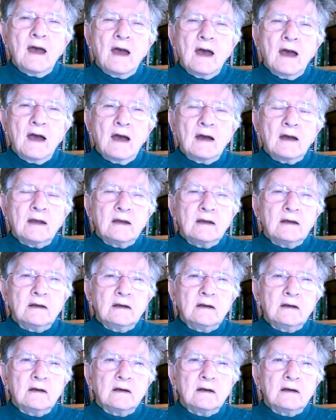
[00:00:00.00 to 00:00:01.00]

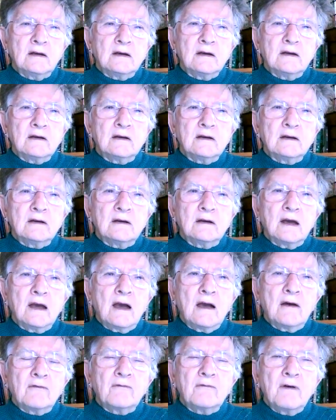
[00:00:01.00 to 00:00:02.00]
I
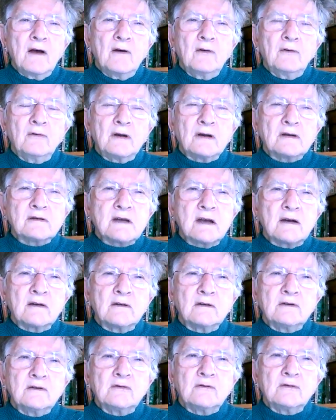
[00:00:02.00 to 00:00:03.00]
found as
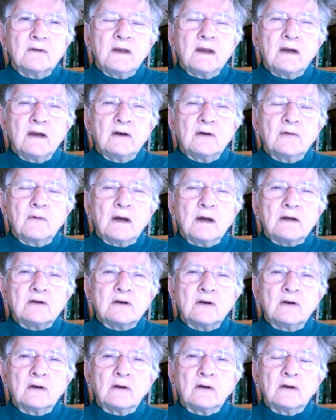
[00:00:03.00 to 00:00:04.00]
during the year went
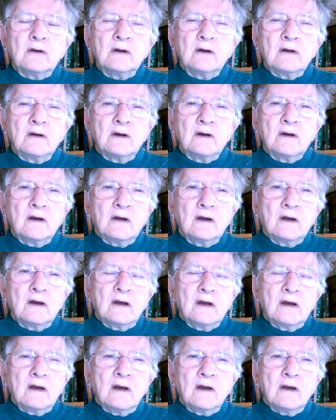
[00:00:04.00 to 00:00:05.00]
on,
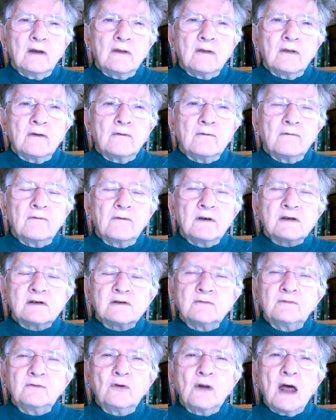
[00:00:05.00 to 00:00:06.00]
that
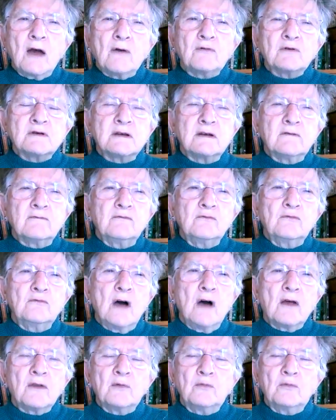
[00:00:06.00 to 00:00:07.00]
first of all, I was given
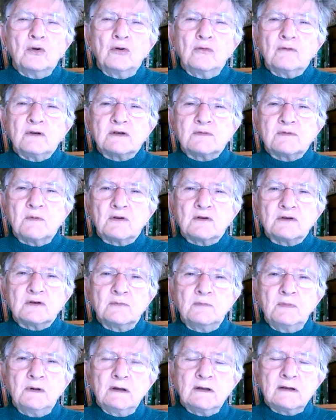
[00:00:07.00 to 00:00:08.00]
rather more
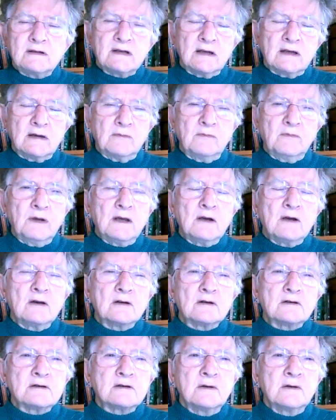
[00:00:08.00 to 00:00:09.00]
responsibility,
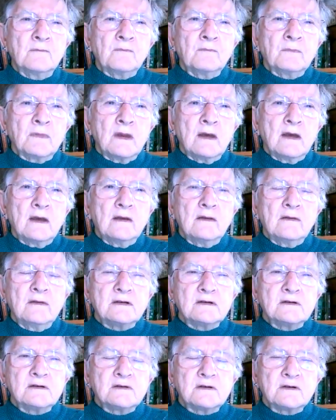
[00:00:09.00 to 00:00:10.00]
because
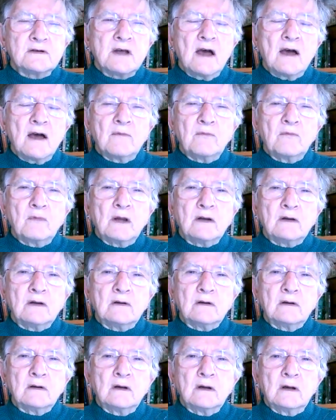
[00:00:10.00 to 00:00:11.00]
this is a time
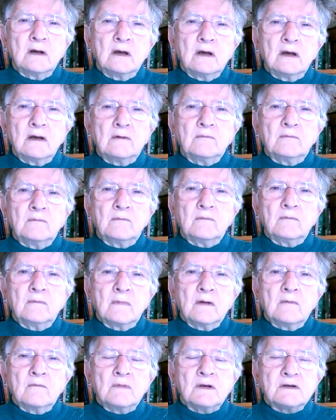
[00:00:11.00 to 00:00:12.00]
when
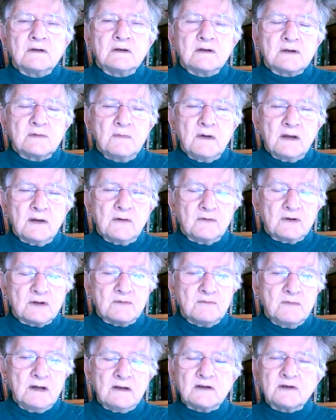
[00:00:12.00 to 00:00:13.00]
Mr. Smith
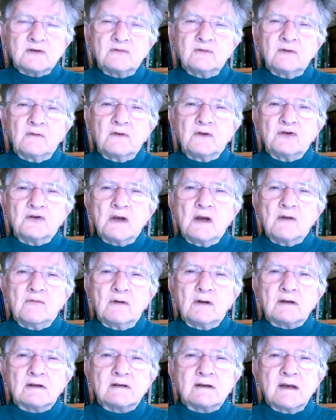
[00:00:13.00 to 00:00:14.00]
was Minister of the
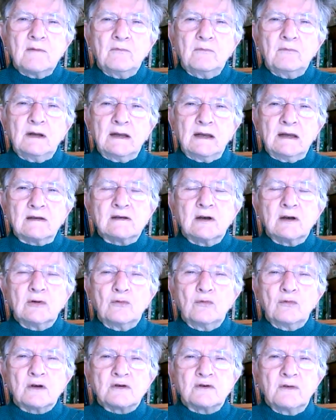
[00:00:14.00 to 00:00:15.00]
General Assembly, so
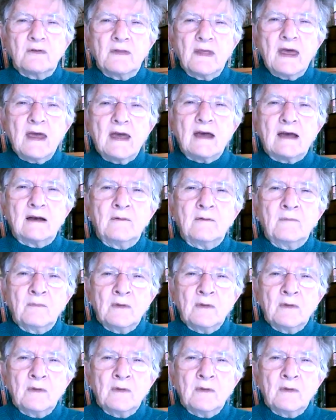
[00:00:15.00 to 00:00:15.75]
wasn't there